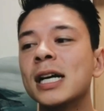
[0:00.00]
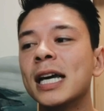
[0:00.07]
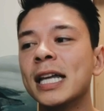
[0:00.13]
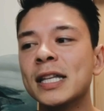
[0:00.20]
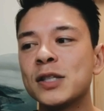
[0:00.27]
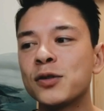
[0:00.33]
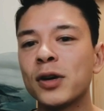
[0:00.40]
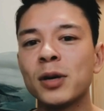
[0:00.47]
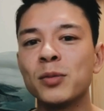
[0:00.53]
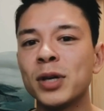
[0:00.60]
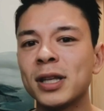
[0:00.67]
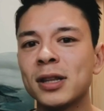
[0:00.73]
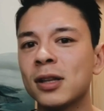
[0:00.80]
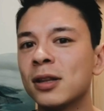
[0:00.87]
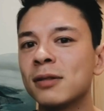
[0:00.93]
Instagram, you
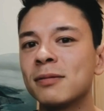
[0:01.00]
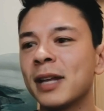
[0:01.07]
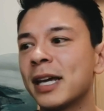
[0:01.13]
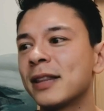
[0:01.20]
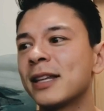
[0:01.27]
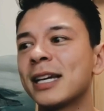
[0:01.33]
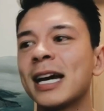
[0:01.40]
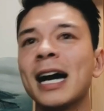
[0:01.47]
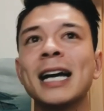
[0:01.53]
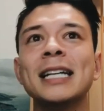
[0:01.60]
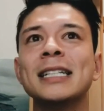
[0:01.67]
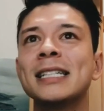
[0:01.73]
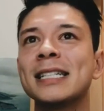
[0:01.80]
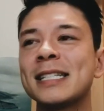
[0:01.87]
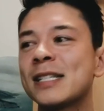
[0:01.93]
get the
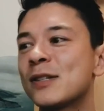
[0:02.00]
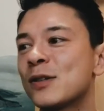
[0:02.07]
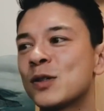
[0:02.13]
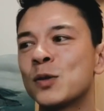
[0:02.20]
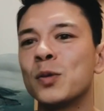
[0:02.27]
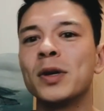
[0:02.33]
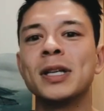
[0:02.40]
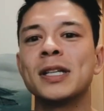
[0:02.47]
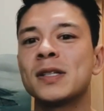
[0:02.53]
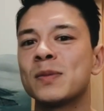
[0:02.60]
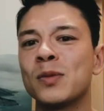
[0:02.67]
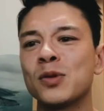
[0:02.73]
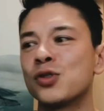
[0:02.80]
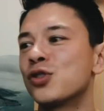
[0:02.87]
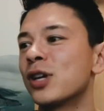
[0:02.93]
kindest, sweetest,
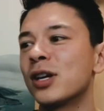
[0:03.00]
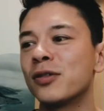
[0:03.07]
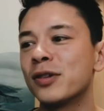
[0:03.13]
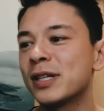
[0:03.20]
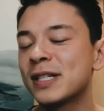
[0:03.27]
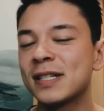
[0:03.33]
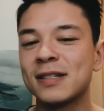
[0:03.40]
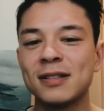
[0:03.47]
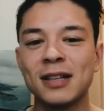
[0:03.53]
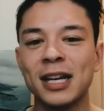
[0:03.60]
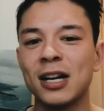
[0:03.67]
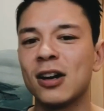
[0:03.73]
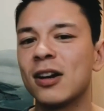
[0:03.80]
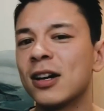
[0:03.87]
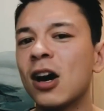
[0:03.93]
most generous,
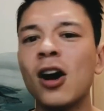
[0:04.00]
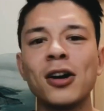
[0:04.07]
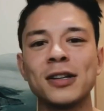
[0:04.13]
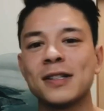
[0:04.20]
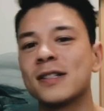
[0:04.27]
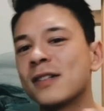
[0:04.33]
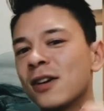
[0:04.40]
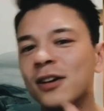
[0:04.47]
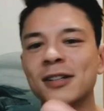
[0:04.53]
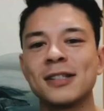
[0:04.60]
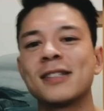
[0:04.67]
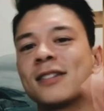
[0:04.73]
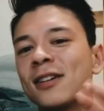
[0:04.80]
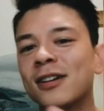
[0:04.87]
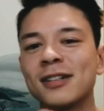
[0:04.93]
like hearts,
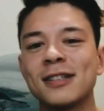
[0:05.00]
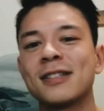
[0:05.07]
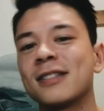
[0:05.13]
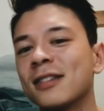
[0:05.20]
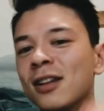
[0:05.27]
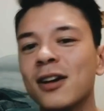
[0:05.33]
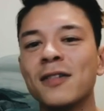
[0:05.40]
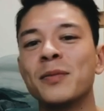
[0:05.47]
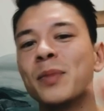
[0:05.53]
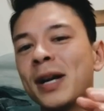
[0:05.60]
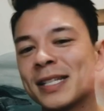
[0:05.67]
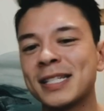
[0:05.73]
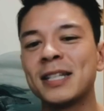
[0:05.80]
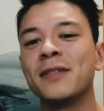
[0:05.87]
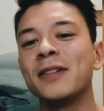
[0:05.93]
hearts, hearts, love,
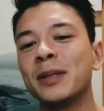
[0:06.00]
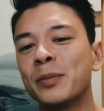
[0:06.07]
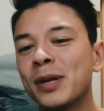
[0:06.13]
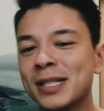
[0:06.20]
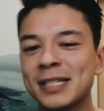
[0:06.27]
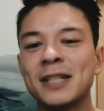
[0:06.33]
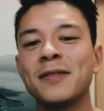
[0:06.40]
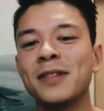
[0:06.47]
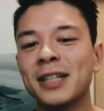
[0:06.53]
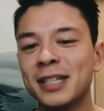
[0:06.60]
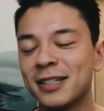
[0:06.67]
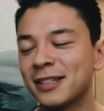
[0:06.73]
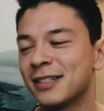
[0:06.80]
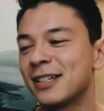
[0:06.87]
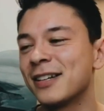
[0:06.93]
positivity, positivity.
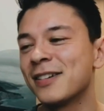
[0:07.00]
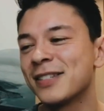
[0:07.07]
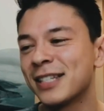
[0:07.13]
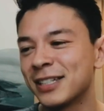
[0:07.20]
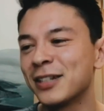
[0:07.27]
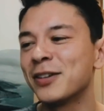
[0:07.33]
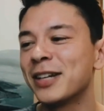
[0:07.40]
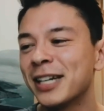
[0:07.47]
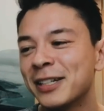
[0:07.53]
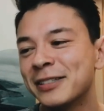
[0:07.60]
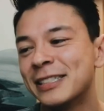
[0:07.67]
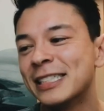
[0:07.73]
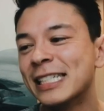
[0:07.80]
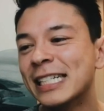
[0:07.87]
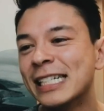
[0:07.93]
I was like,
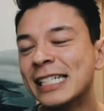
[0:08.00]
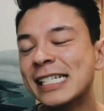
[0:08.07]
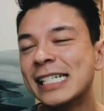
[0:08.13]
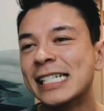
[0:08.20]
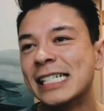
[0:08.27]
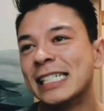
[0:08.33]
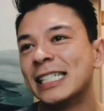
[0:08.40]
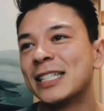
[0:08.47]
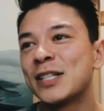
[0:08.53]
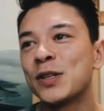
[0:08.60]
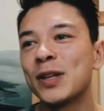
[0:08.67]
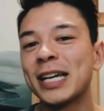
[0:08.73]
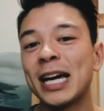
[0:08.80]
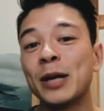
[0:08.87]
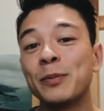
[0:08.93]
okay.
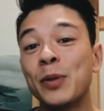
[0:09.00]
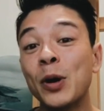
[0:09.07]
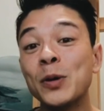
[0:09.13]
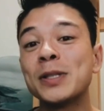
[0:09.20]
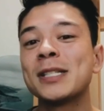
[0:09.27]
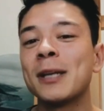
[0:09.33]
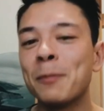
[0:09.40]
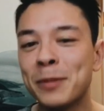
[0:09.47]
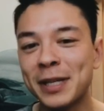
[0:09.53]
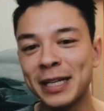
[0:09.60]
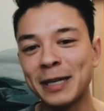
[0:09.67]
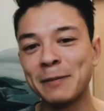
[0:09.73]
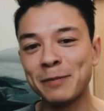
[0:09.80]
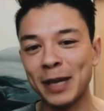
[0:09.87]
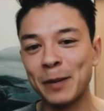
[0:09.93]
So like I'd post
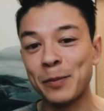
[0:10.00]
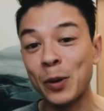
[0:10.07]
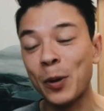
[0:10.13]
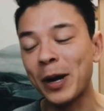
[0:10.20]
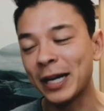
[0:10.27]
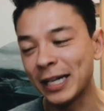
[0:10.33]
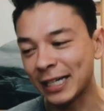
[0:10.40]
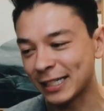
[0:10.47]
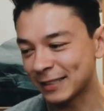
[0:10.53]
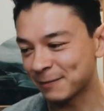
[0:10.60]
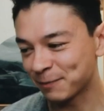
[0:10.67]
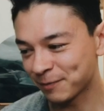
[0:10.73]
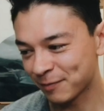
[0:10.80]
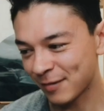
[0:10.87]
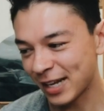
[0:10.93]
something like poetic
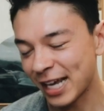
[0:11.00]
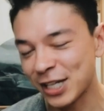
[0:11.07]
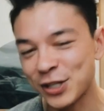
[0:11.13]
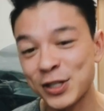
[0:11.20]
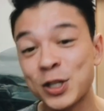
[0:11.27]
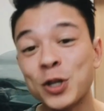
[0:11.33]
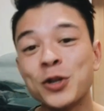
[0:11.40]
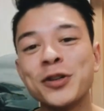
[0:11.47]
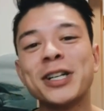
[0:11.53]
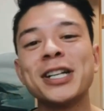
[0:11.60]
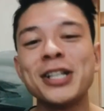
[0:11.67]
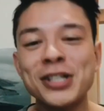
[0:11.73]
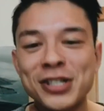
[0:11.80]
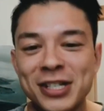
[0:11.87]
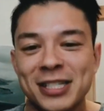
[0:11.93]
and just
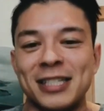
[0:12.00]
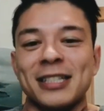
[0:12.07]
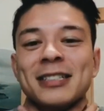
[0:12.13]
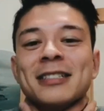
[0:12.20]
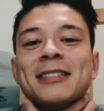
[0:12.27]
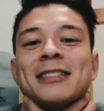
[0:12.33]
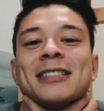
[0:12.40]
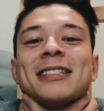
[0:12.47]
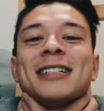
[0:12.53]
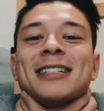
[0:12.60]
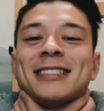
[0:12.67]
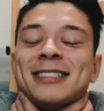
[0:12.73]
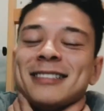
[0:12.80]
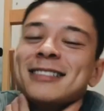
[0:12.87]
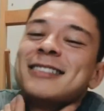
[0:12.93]
cringe, just like, oh
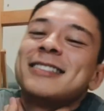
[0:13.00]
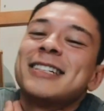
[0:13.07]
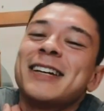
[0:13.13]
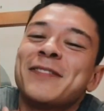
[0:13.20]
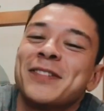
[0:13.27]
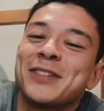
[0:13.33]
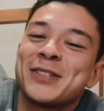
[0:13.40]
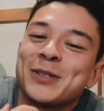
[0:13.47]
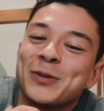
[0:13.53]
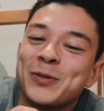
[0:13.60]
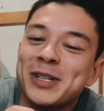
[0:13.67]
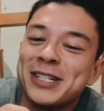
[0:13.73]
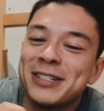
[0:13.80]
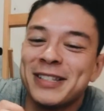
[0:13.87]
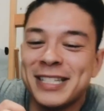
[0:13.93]
God, oh, I feel so
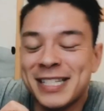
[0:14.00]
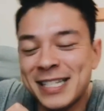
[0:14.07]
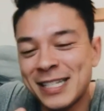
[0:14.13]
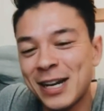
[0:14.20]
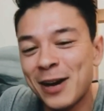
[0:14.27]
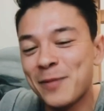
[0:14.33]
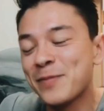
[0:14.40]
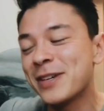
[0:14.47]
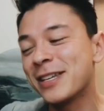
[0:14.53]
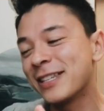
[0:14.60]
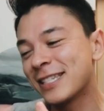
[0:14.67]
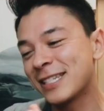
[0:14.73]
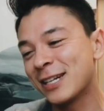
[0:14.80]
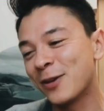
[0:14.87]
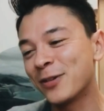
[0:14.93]
weird. This is not me.
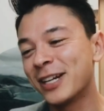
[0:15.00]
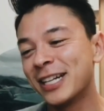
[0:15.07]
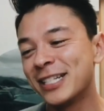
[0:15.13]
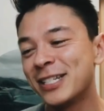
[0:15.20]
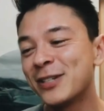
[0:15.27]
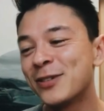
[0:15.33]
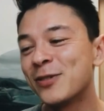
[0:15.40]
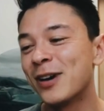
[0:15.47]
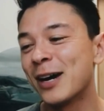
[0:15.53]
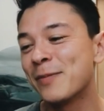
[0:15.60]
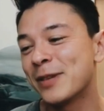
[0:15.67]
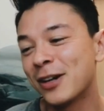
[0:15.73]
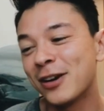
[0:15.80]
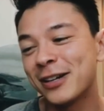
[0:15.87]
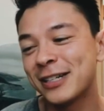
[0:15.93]
This is not what I do. I'm
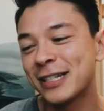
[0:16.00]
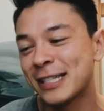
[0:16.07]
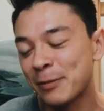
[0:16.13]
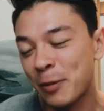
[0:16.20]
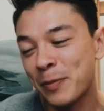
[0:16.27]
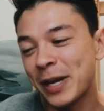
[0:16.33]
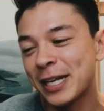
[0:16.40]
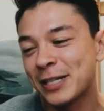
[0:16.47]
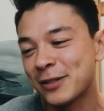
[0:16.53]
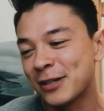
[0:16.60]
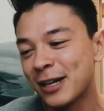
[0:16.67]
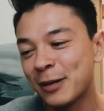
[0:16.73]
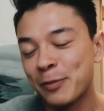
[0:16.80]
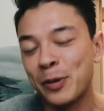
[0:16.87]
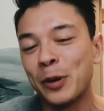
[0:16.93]
an artist. I'm a painter,
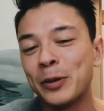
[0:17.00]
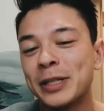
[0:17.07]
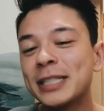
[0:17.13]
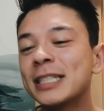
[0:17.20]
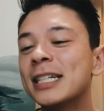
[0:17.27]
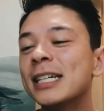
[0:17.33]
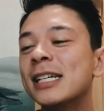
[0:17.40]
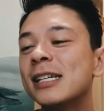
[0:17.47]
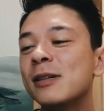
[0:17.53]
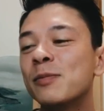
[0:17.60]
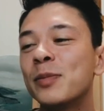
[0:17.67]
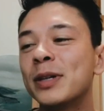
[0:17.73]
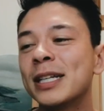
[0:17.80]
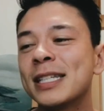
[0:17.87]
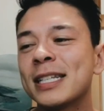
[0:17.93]
not a poet.
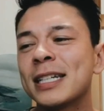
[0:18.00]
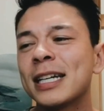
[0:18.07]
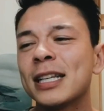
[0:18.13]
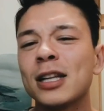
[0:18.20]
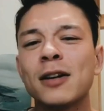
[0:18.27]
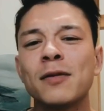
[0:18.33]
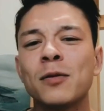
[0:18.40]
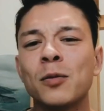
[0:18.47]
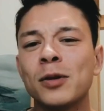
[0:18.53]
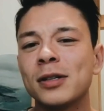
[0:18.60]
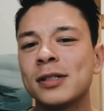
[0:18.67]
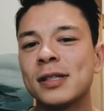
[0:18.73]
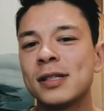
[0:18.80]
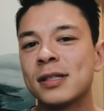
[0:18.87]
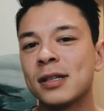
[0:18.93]
But it's like, I love
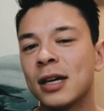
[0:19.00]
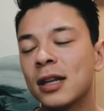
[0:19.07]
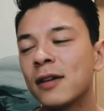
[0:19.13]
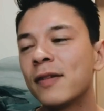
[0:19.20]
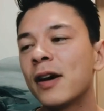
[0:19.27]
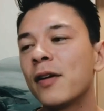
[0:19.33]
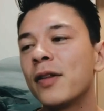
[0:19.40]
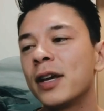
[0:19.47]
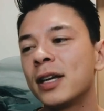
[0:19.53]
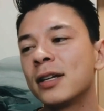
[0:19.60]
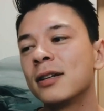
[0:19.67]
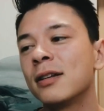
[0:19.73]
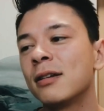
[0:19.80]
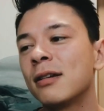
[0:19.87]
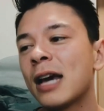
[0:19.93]
words. I love how they
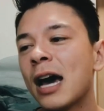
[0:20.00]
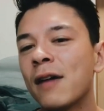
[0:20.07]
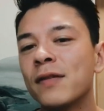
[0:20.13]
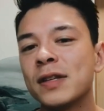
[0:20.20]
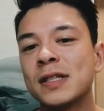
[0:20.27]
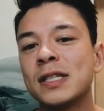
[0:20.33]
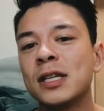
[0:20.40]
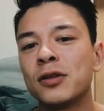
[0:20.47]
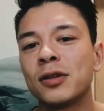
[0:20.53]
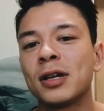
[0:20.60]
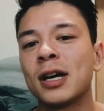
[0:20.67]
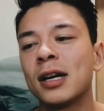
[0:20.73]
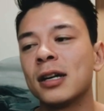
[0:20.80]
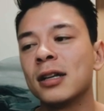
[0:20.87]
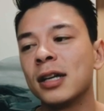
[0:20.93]
can have this secret
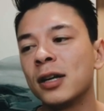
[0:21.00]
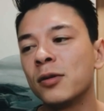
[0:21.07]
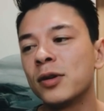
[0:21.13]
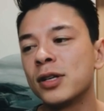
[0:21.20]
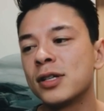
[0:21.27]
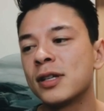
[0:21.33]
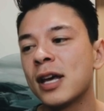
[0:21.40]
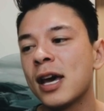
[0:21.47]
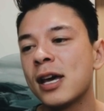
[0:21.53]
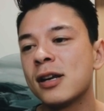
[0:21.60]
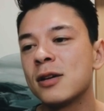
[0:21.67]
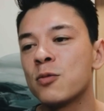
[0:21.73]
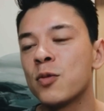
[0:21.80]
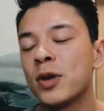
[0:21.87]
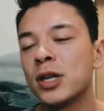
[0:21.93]
kind of language
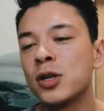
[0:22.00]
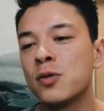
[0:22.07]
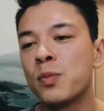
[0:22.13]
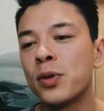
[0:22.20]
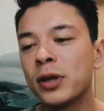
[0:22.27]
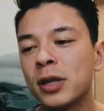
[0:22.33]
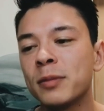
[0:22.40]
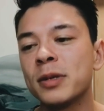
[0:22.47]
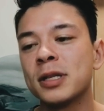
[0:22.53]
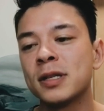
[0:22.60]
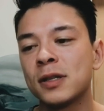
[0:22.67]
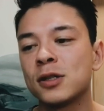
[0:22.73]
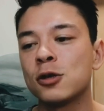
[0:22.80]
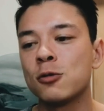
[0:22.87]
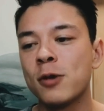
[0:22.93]
that when you put them in
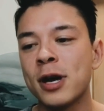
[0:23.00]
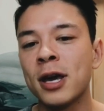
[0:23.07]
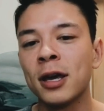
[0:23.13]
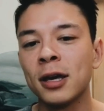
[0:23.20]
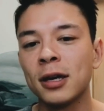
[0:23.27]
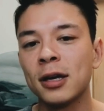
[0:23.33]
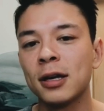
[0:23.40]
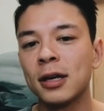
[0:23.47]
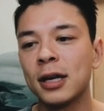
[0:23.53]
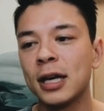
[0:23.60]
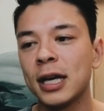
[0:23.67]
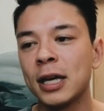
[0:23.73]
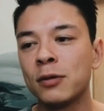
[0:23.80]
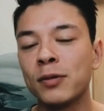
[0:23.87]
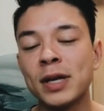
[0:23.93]
such a way,
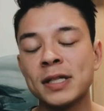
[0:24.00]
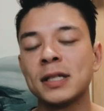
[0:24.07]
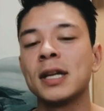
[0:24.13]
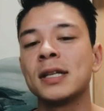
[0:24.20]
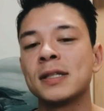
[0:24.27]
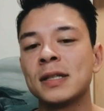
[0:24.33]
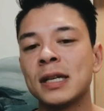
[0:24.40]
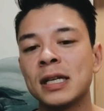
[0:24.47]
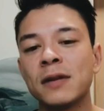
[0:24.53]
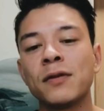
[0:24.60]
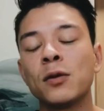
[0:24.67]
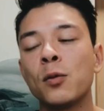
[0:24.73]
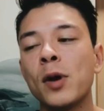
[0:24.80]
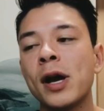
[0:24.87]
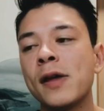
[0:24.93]
it resonates in a
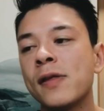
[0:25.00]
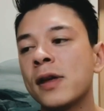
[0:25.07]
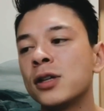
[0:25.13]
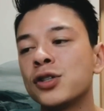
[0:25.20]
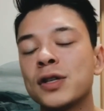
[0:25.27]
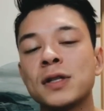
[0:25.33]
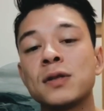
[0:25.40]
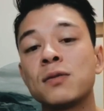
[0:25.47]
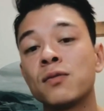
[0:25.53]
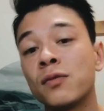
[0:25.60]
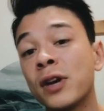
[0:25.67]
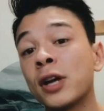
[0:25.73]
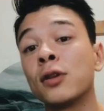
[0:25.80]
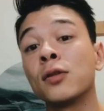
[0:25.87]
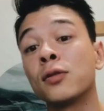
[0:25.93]
different way than just
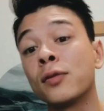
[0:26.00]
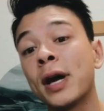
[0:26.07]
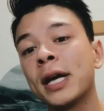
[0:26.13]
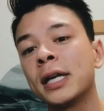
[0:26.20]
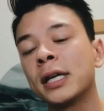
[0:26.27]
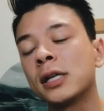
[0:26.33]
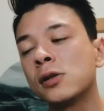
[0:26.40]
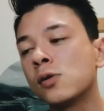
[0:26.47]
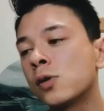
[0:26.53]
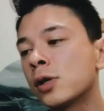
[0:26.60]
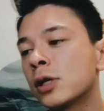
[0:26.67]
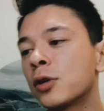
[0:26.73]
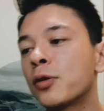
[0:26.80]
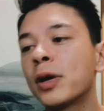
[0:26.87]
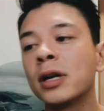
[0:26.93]
regular writing
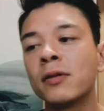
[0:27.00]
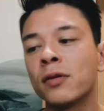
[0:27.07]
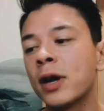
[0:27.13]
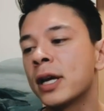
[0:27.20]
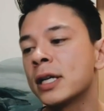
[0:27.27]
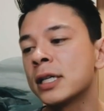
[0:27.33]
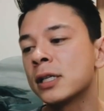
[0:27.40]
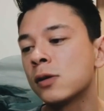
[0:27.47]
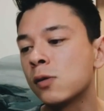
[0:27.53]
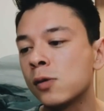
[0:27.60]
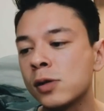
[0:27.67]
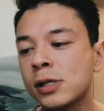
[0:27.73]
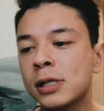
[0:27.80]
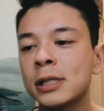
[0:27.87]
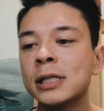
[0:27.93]
or creative writing
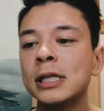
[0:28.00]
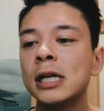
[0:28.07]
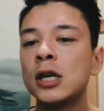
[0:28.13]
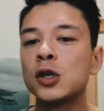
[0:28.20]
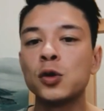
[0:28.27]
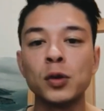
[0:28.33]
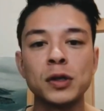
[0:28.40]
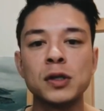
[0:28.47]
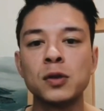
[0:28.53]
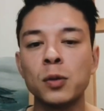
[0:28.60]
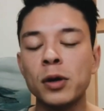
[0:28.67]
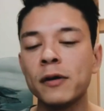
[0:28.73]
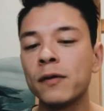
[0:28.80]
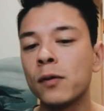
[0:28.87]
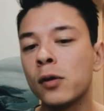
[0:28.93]
or short
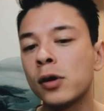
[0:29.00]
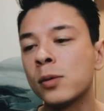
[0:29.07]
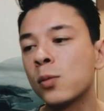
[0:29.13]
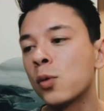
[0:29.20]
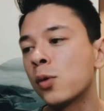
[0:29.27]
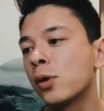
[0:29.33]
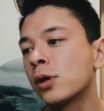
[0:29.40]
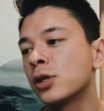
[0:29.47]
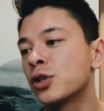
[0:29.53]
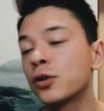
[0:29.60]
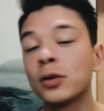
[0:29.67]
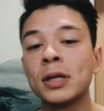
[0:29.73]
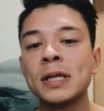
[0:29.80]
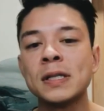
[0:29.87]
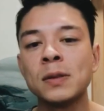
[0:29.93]
story form or
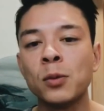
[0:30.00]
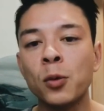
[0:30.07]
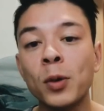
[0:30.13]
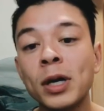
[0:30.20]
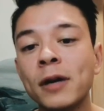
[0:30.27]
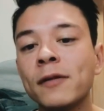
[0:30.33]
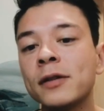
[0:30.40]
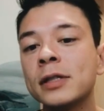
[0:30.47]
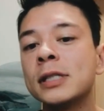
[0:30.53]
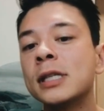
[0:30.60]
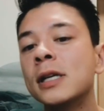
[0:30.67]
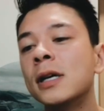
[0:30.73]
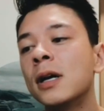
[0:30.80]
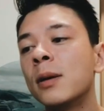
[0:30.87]
journalism or whatever.